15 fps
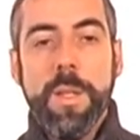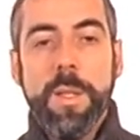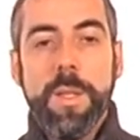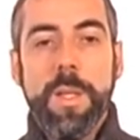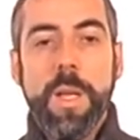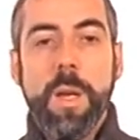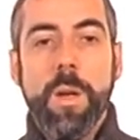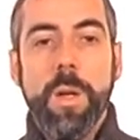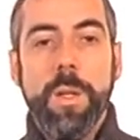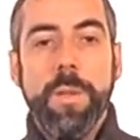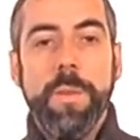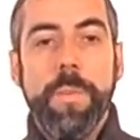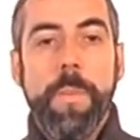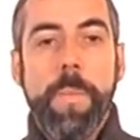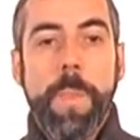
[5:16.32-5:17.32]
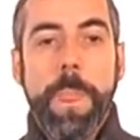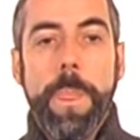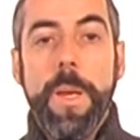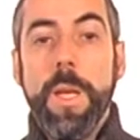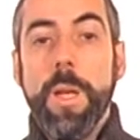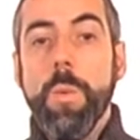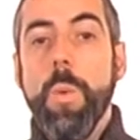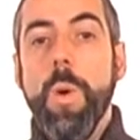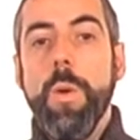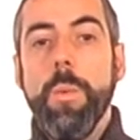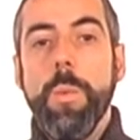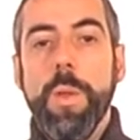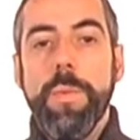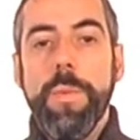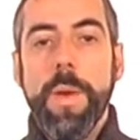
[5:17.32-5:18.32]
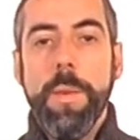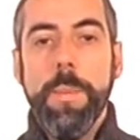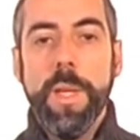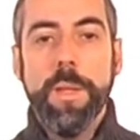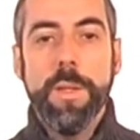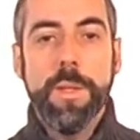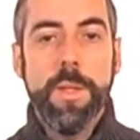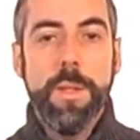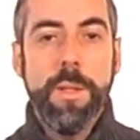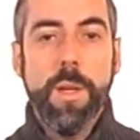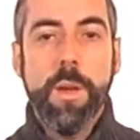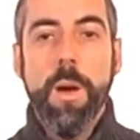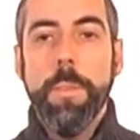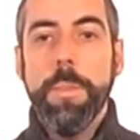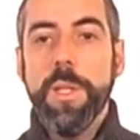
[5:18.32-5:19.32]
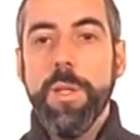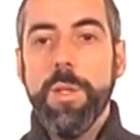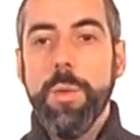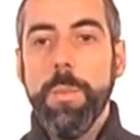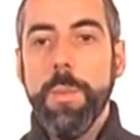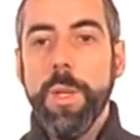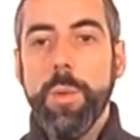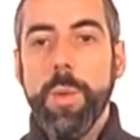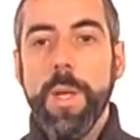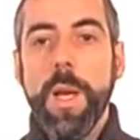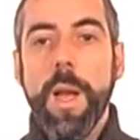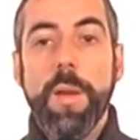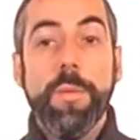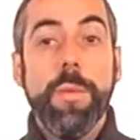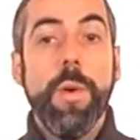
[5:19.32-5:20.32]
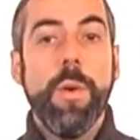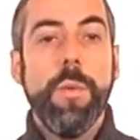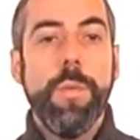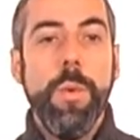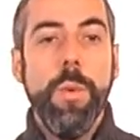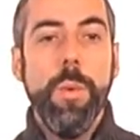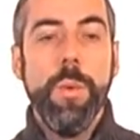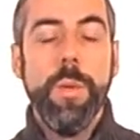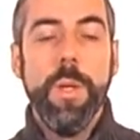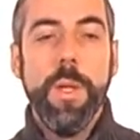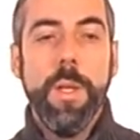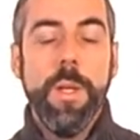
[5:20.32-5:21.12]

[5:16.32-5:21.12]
Second, in a world with famines, the competition between land for food